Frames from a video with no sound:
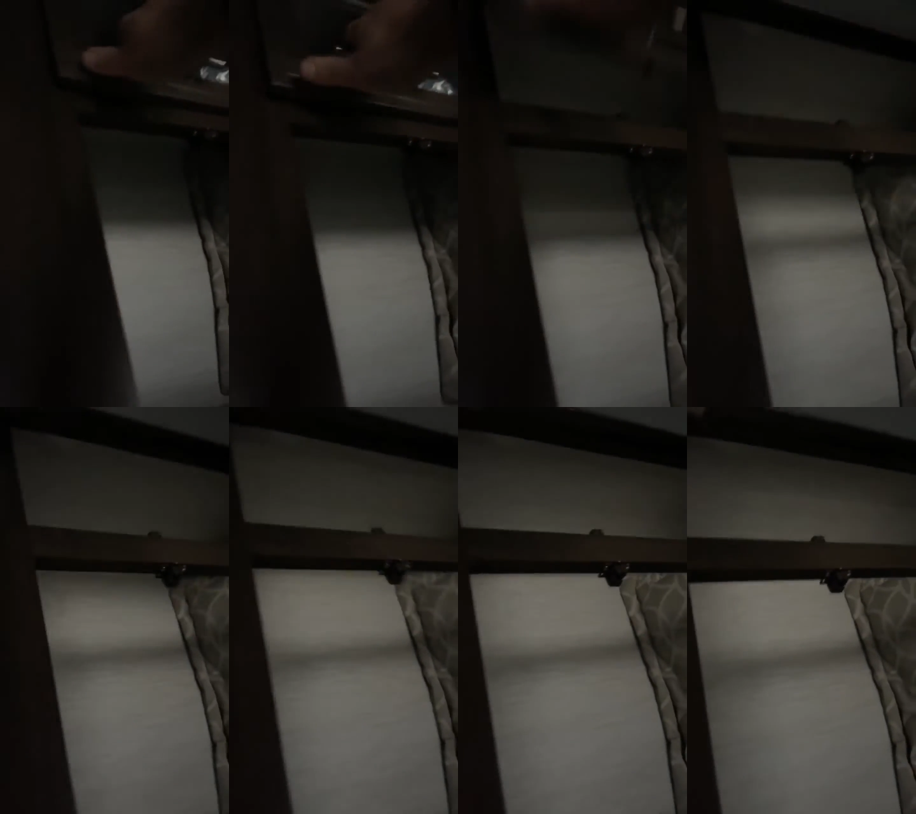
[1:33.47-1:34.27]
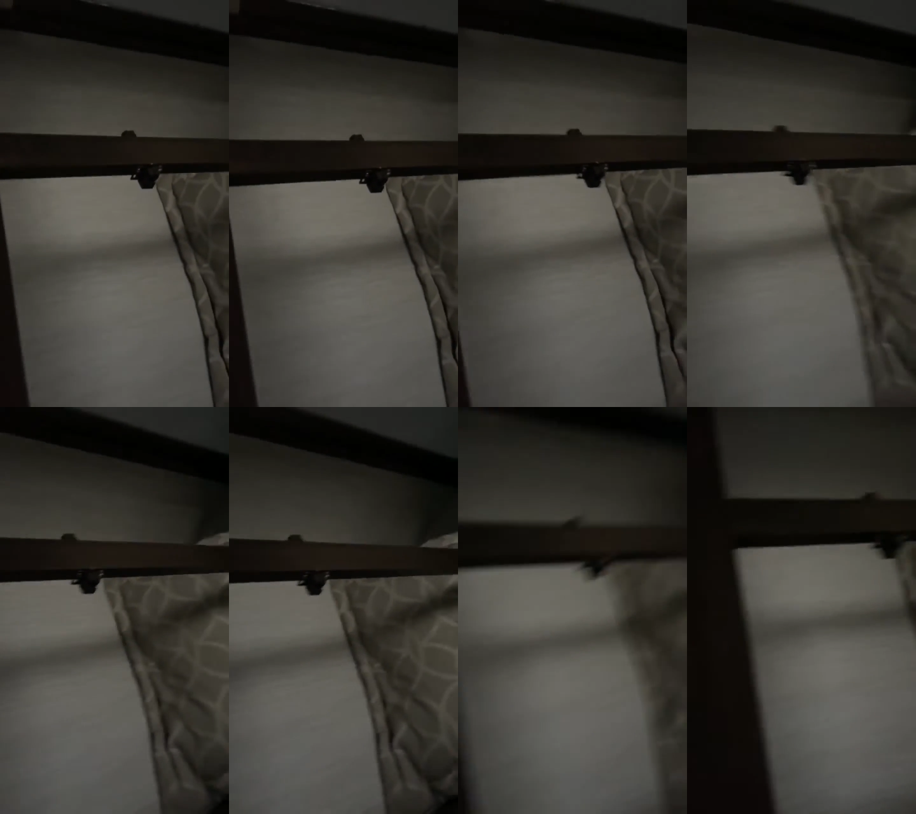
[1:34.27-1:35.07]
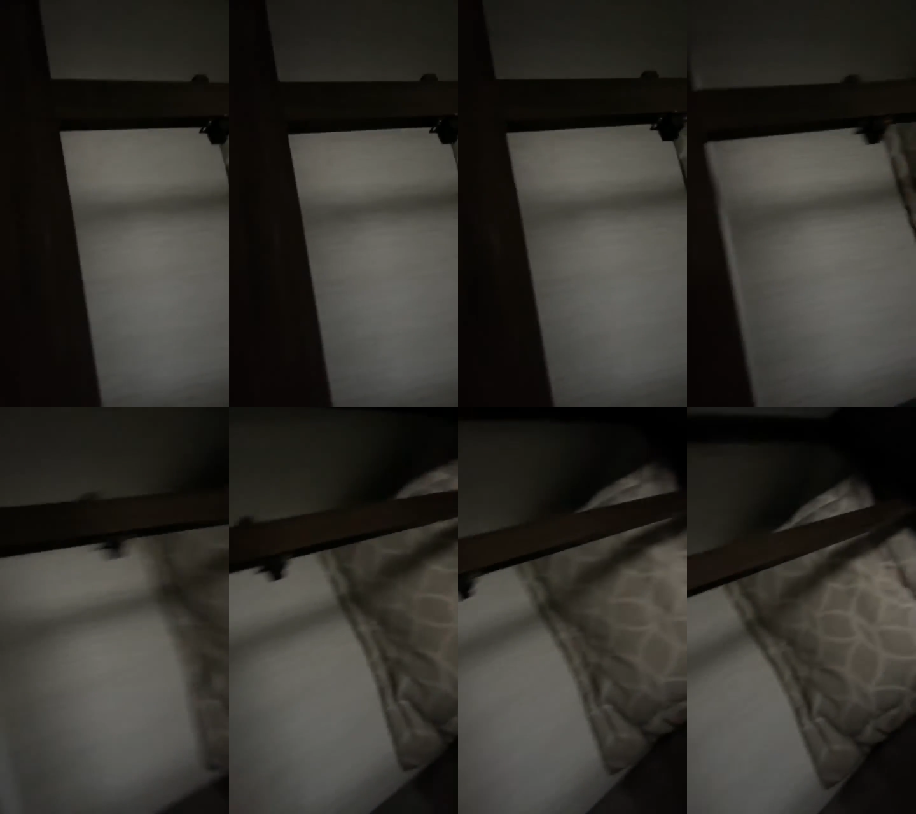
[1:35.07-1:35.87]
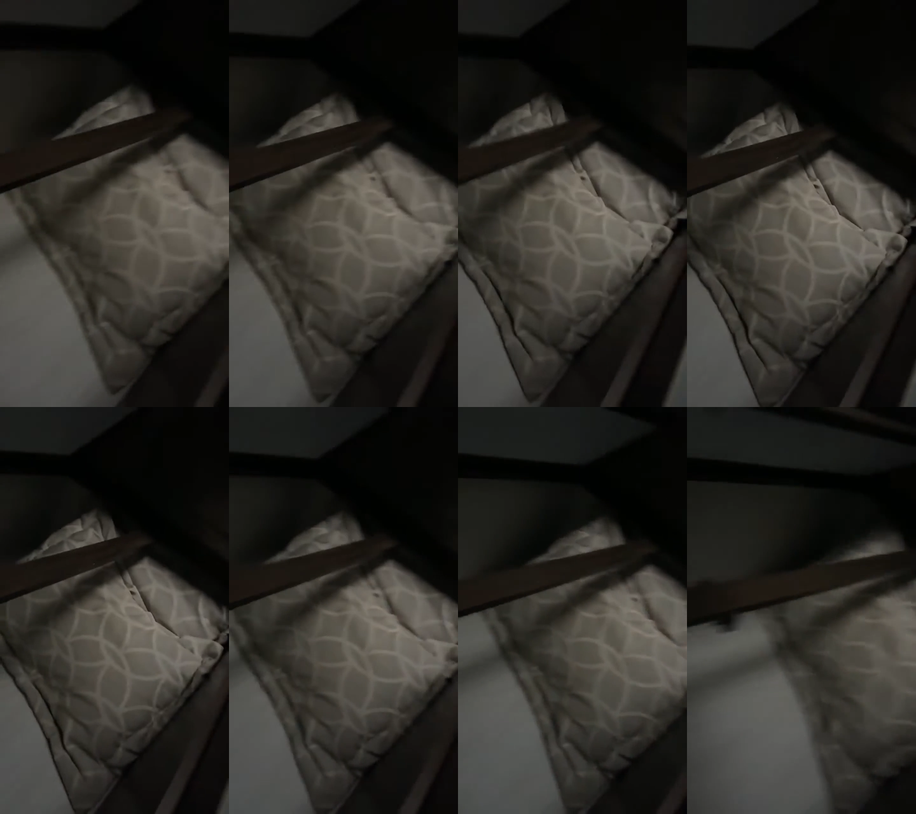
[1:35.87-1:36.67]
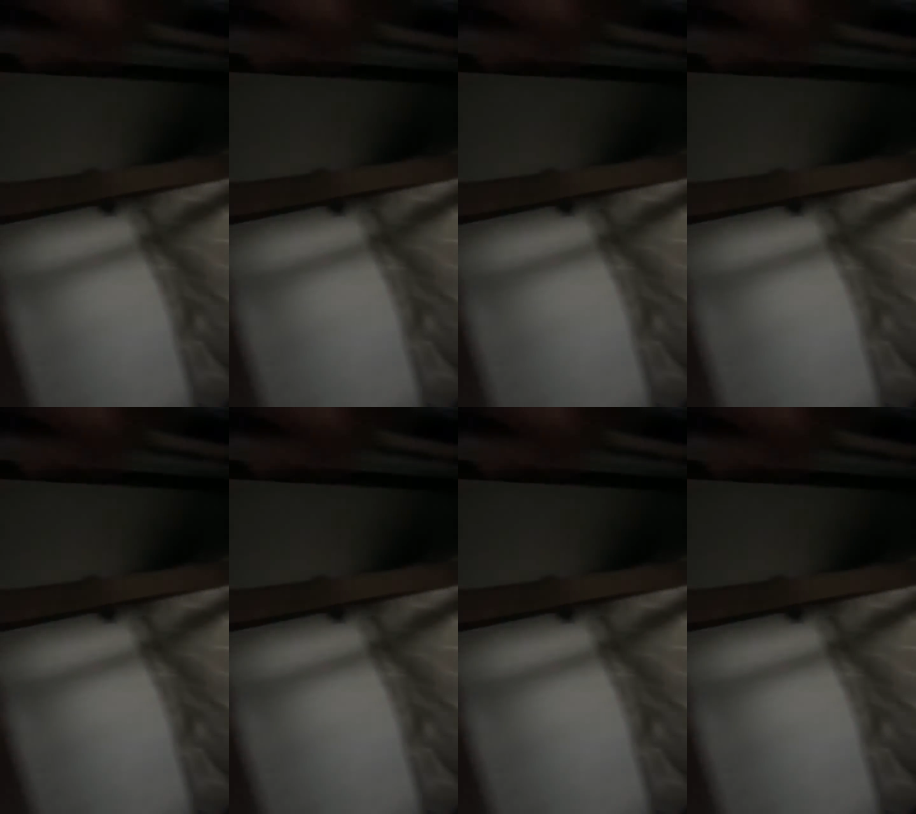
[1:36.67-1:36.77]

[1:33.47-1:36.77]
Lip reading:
[unreadable: no face in view]